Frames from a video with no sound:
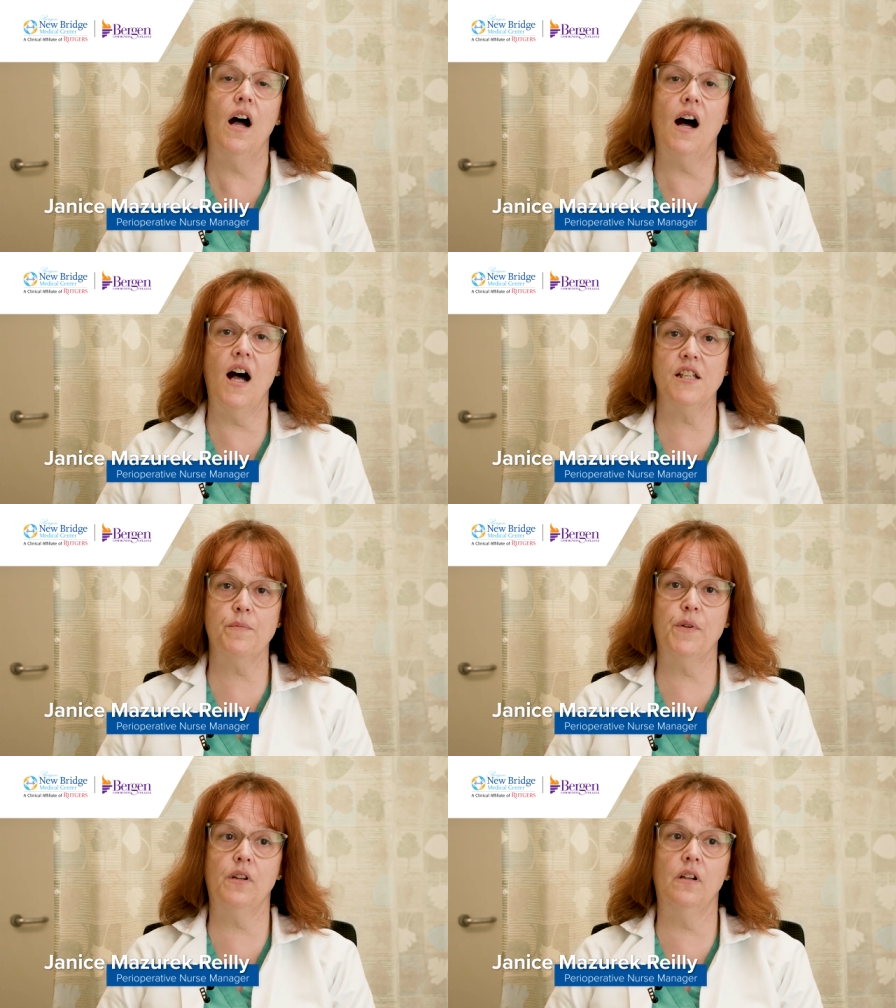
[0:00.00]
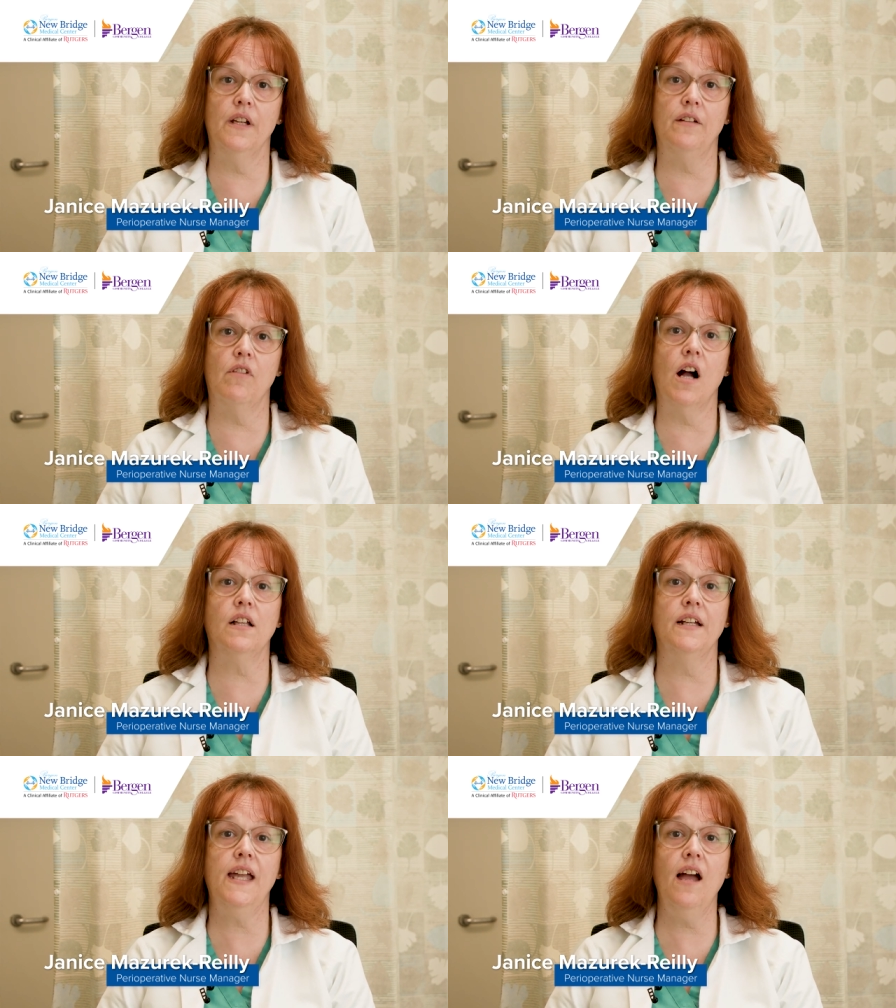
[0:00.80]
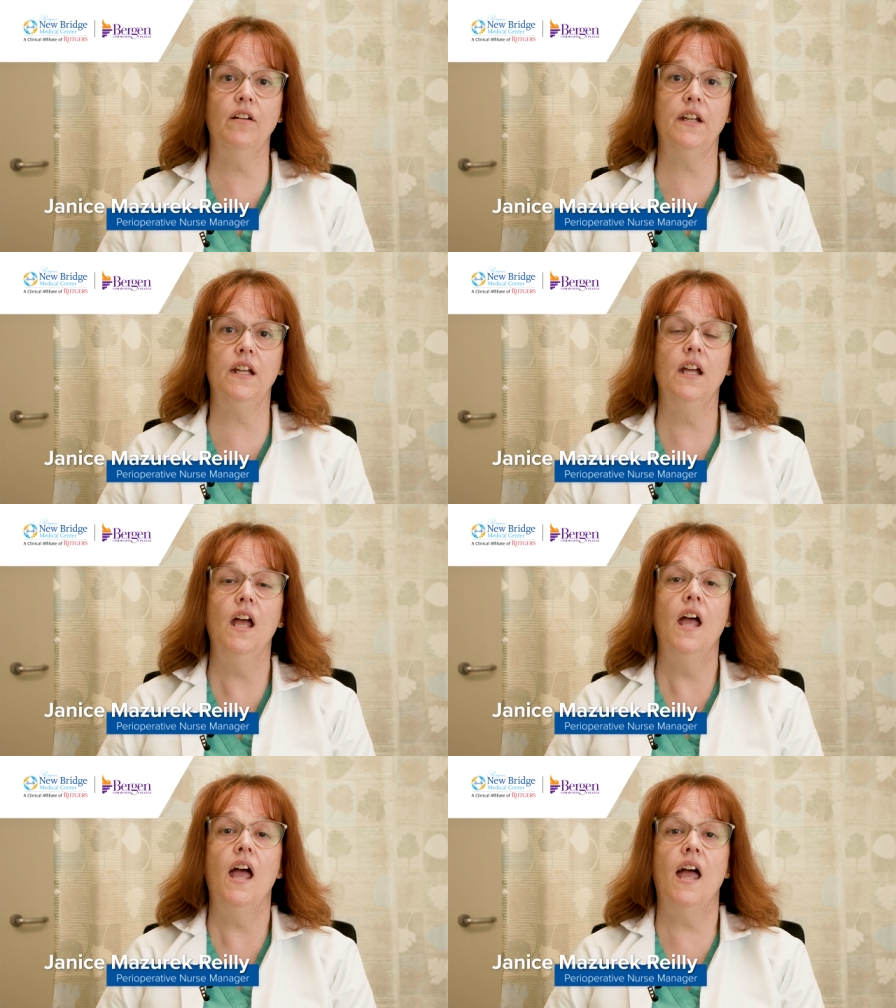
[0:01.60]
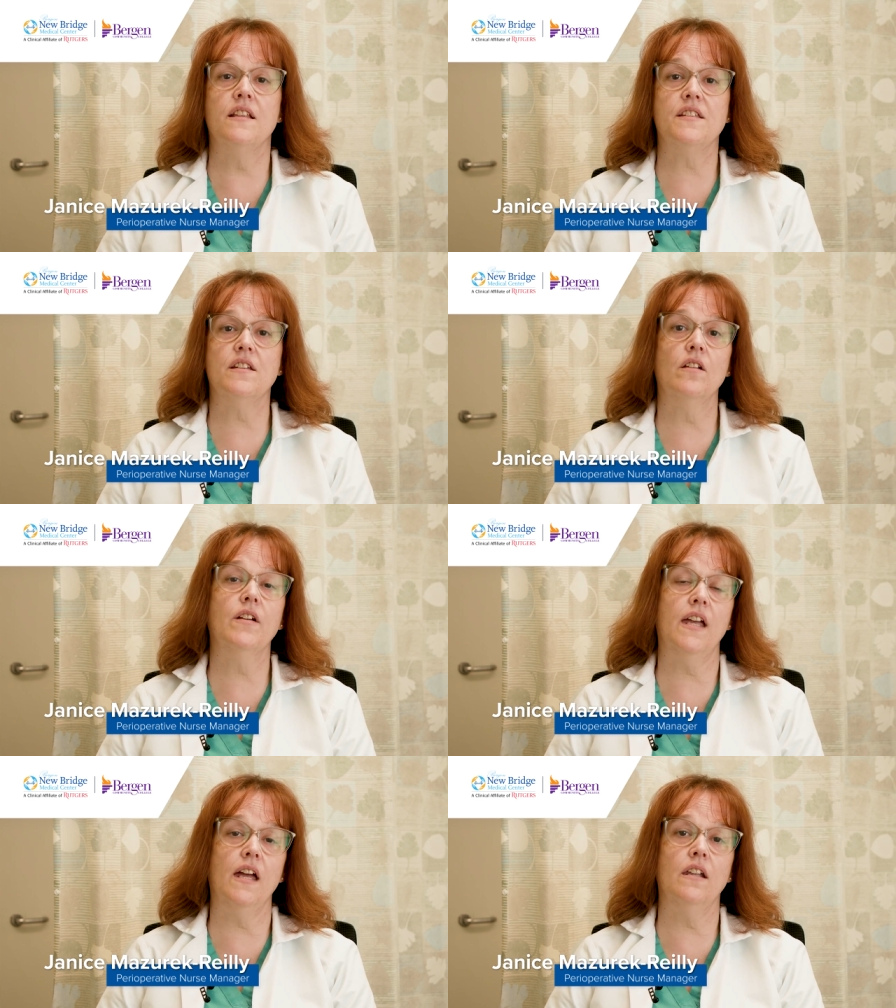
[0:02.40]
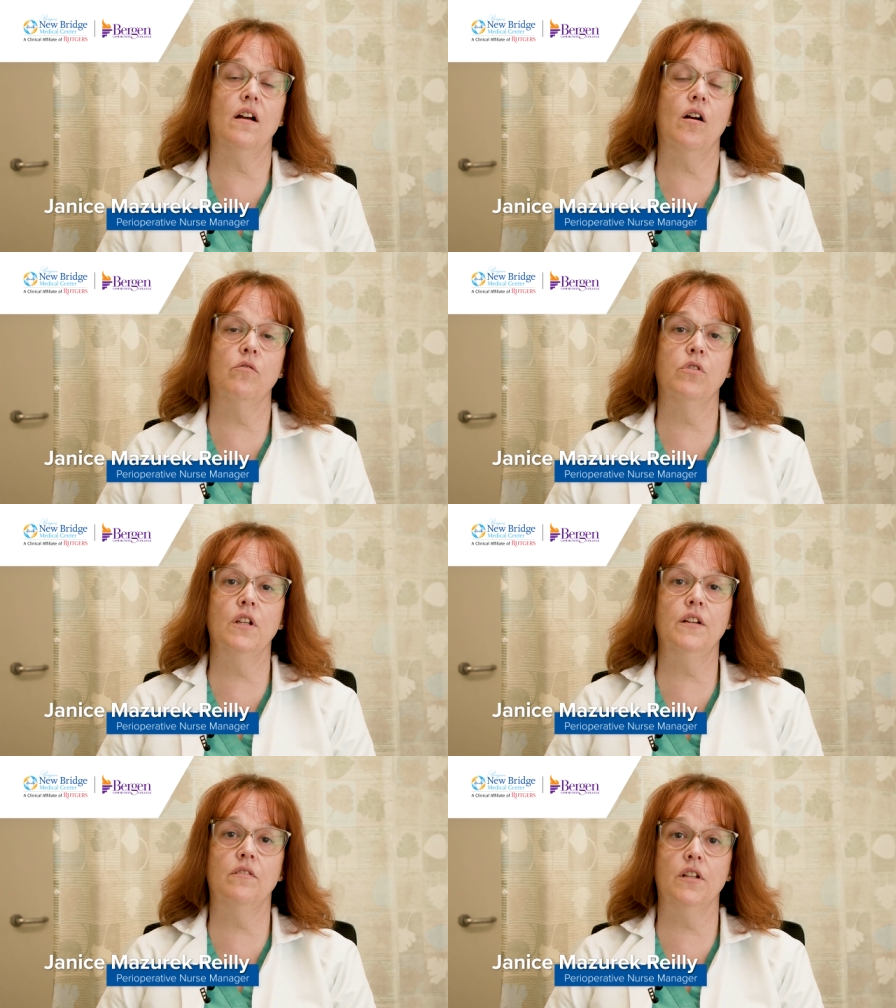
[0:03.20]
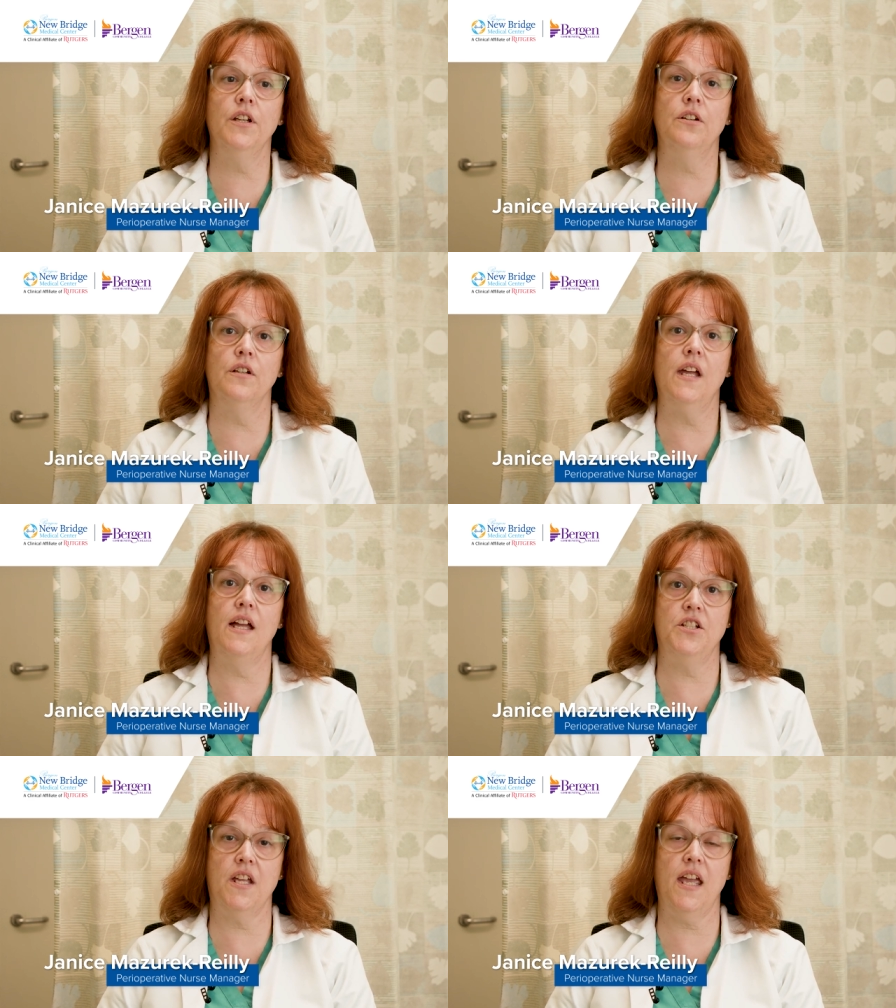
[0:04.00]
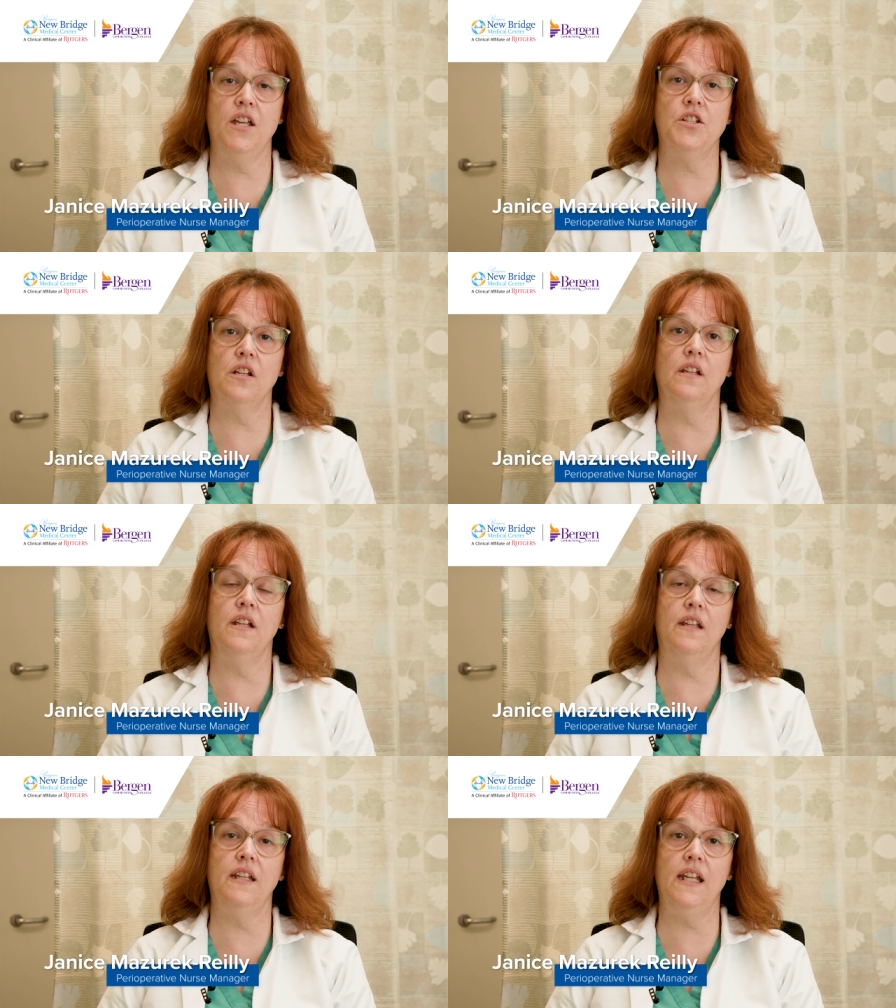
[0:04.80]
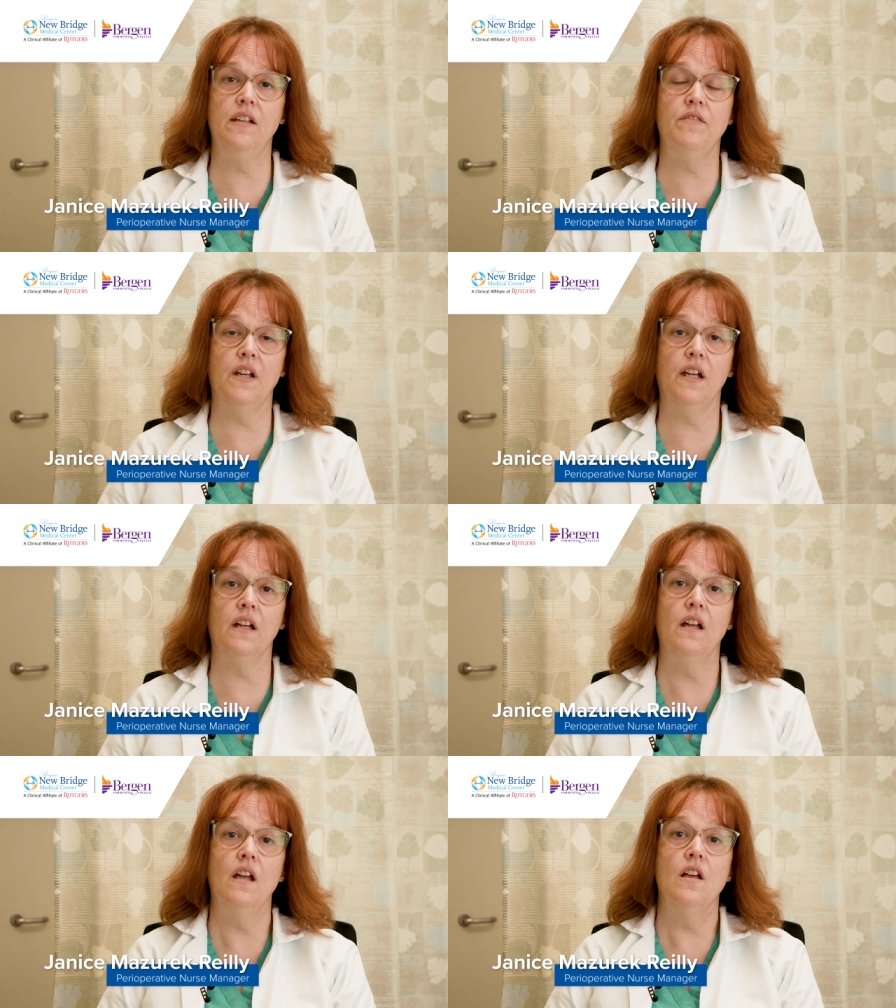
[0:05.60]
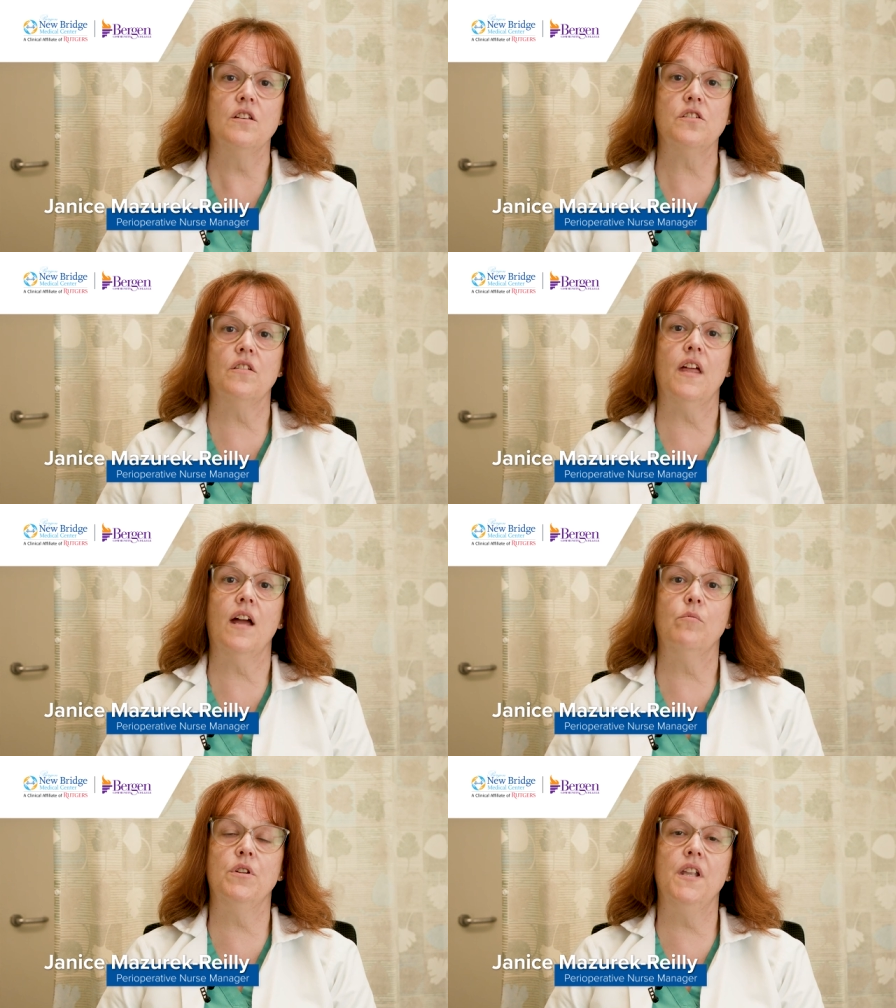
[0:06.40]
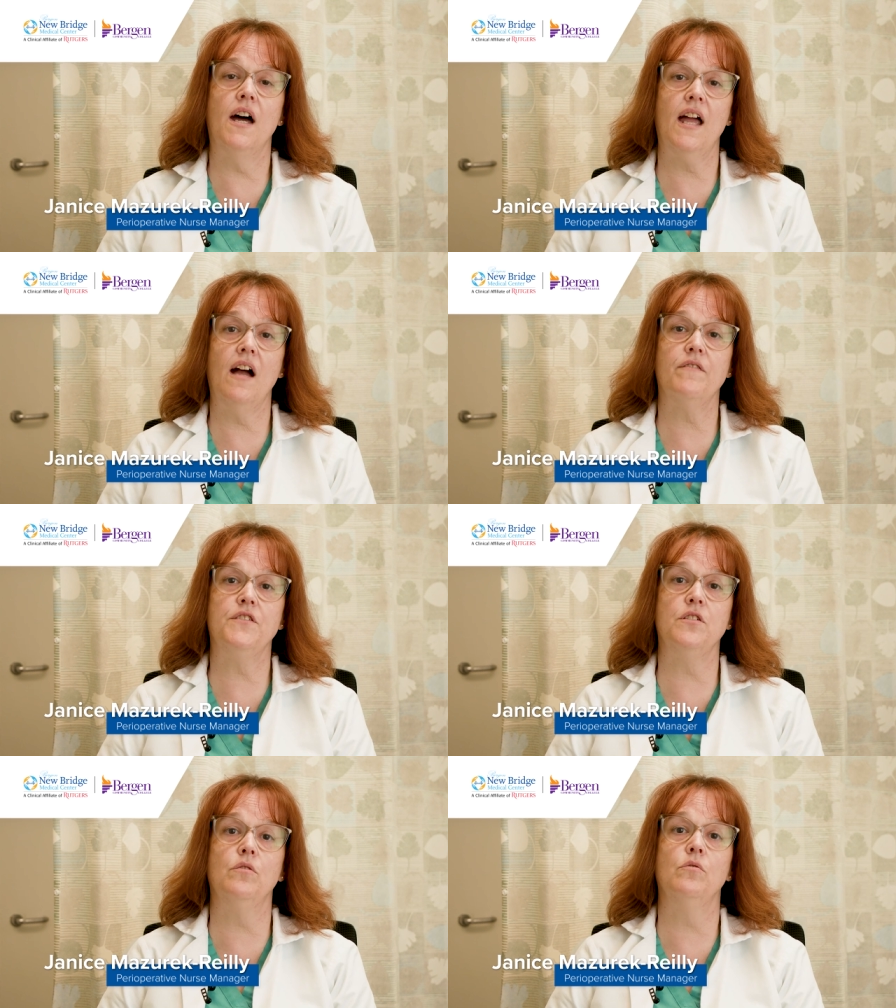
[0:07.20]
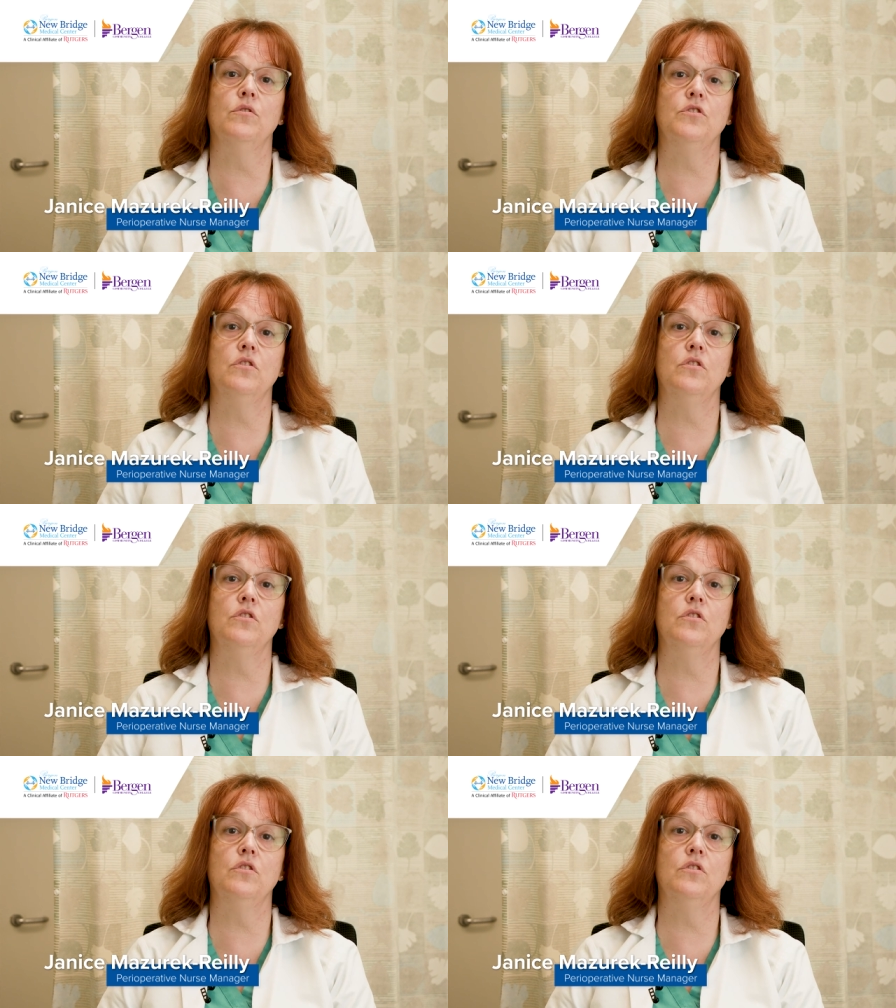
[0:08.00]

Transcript: a hospital in Rockland County and still get a really, really good education in the evening so that I would not have to